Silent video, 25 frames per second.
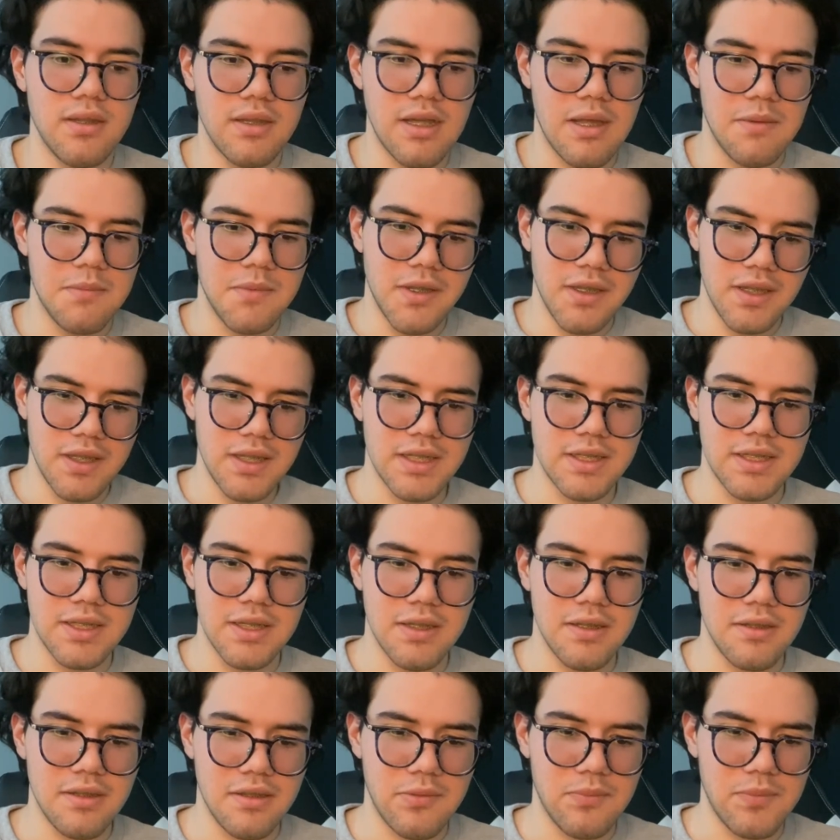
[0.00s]
I'm literally
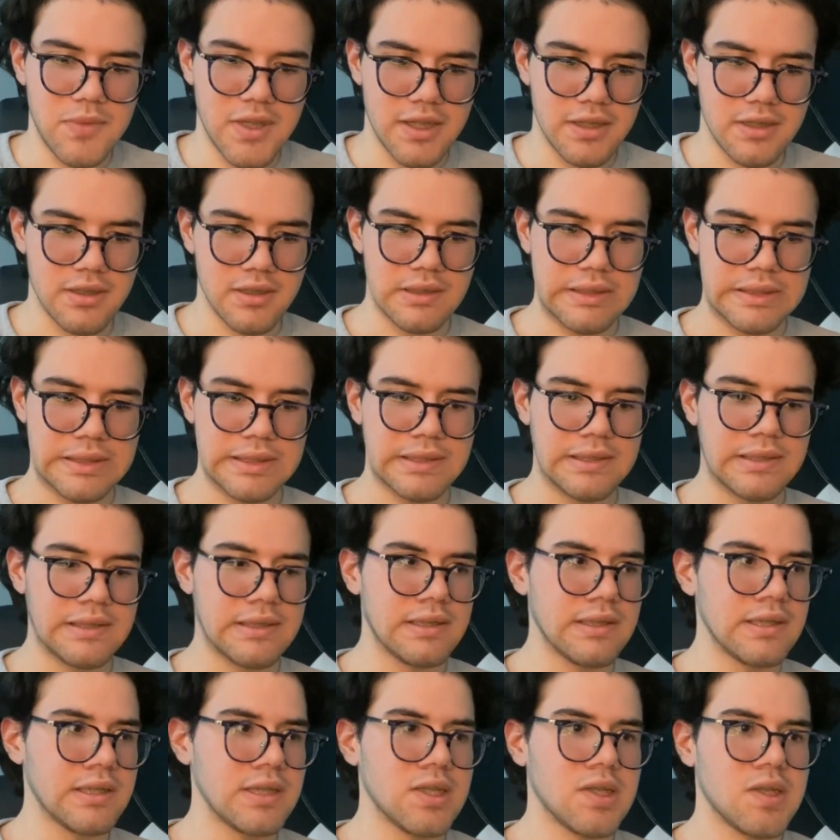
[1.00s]
chilling. I'm like,
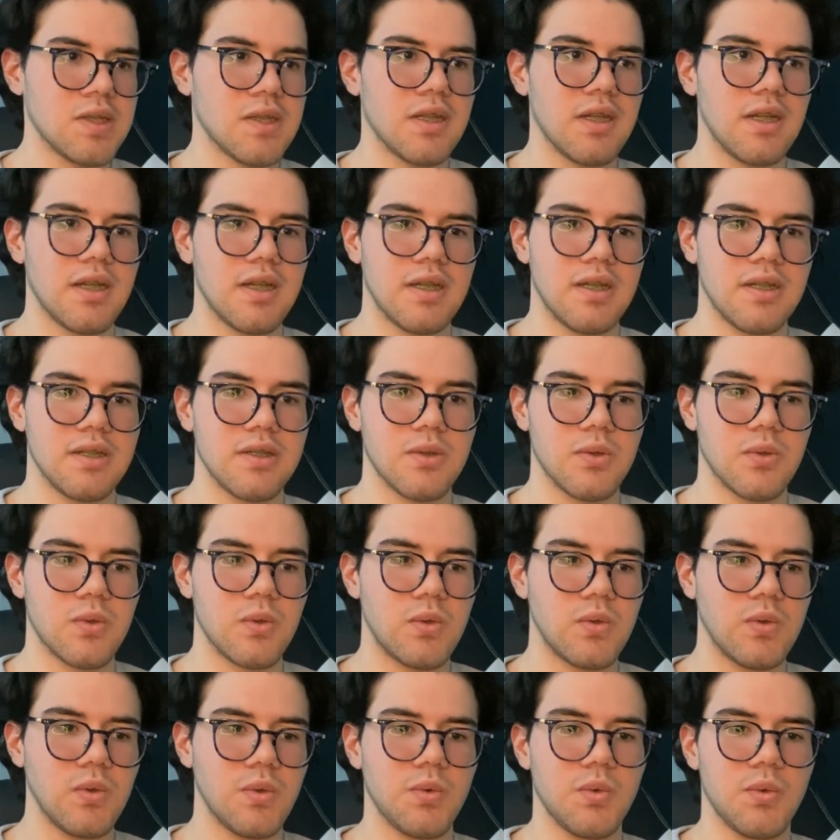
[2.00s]
and
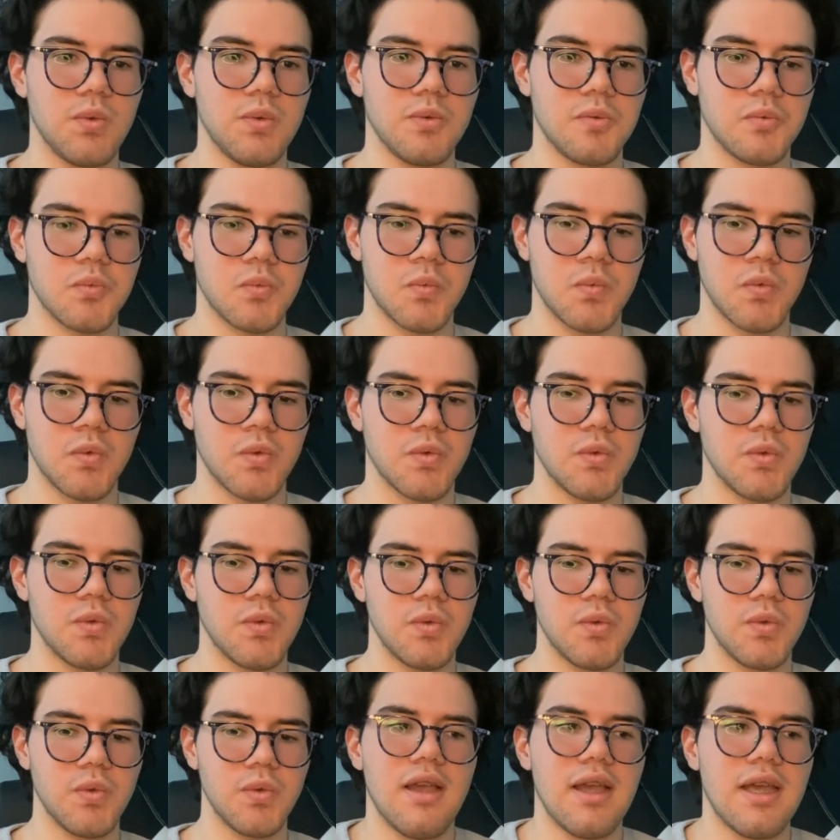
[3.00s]

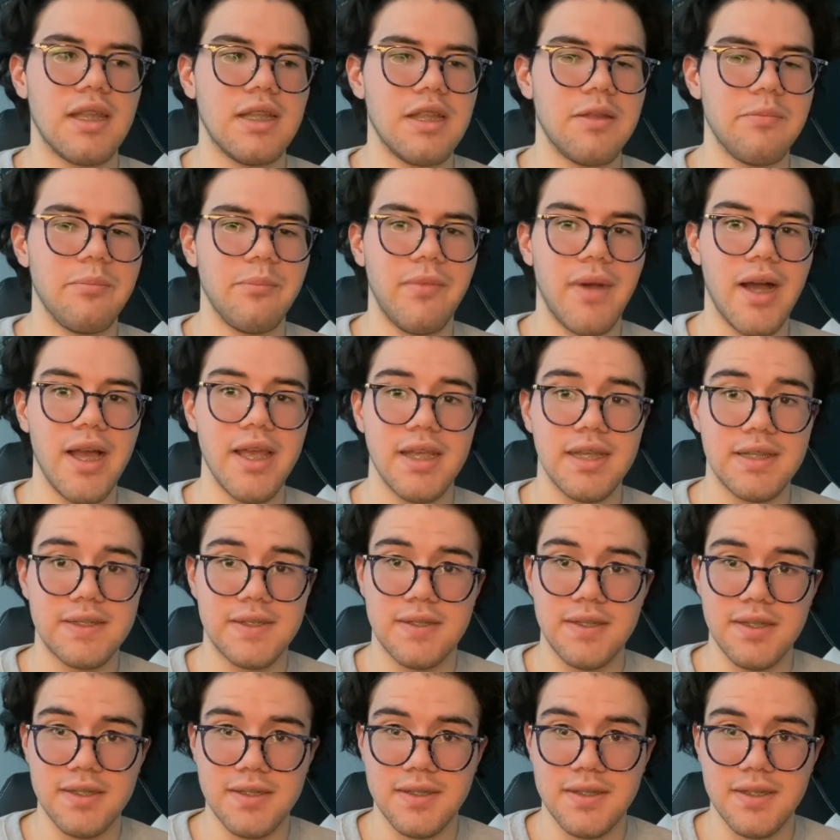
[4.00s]
then my
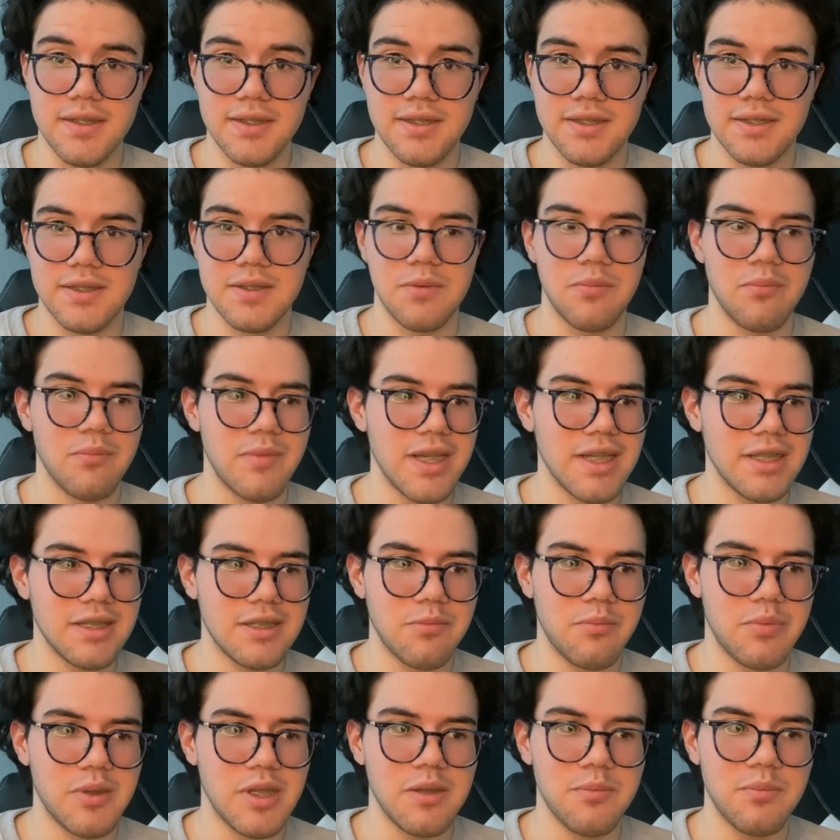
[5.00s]
existence
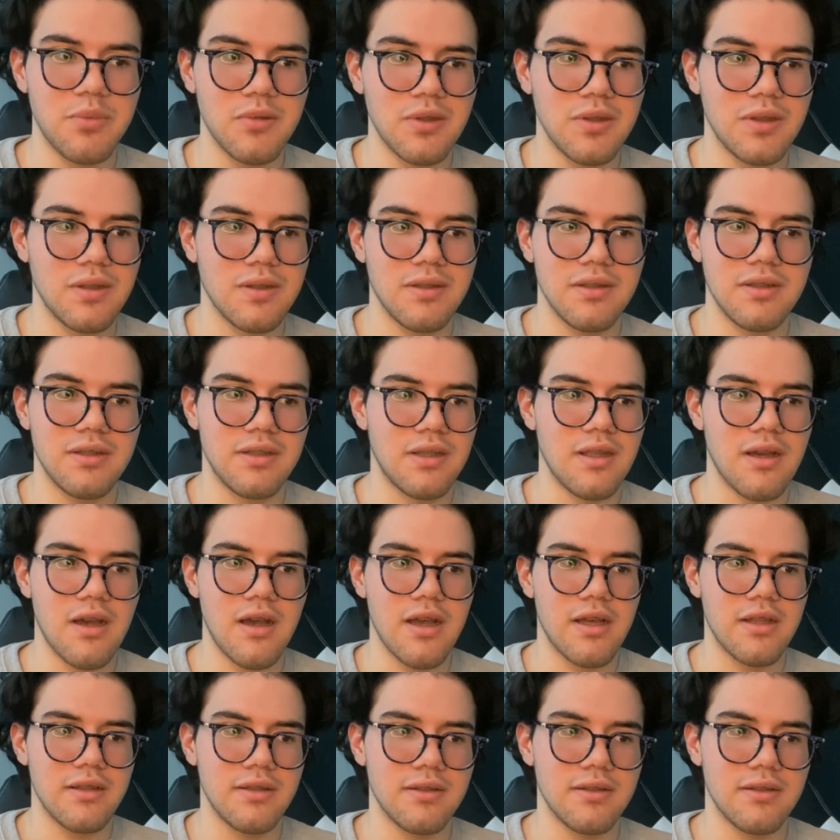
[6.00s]
made people not